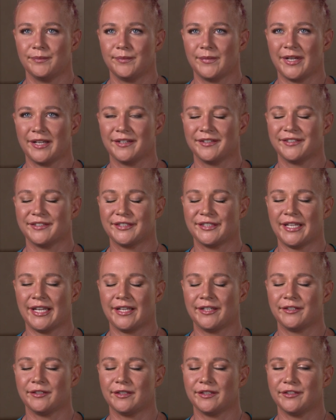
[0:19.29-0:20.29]
like, a
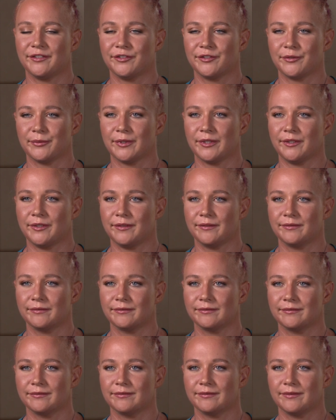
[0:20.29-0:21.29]
scandalous thrill.
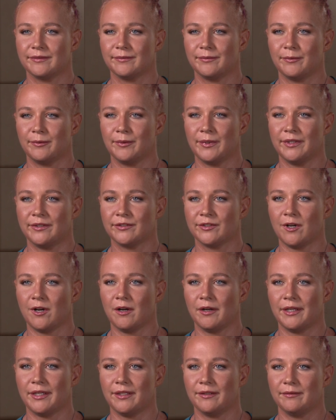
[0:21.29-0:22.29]
We
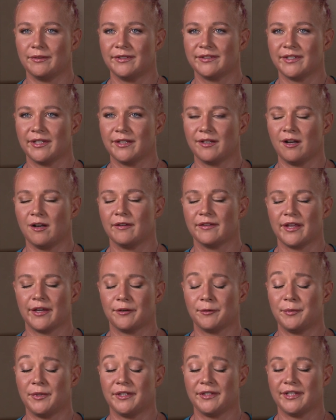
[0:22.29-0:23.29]
saw it, we said, oh,
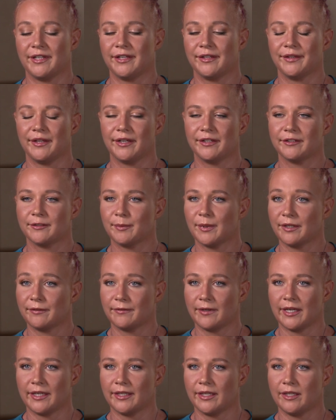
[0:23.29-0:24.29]
that'll be in the headlines by
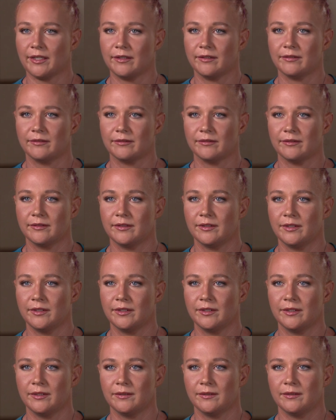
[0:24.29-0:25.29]
Friday.
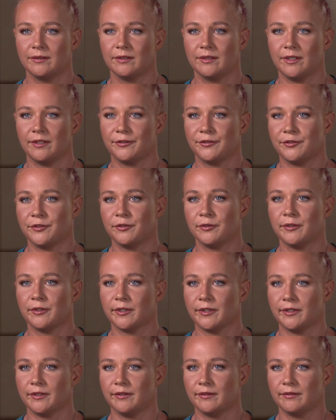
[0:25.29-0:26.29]
It's too
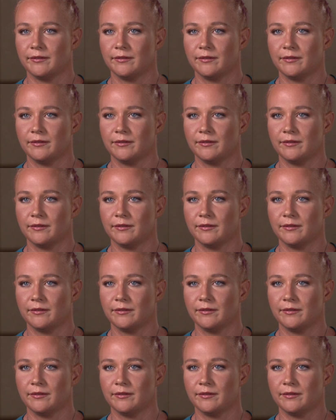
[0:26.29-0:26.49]
good.